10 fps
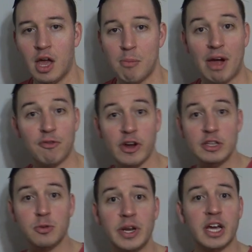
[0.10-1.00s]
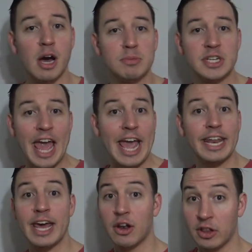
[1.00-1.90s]
My friends, when it comes to
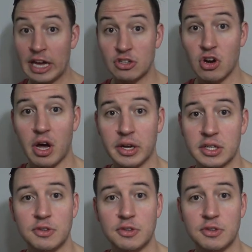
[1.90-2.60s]
handheld electronics,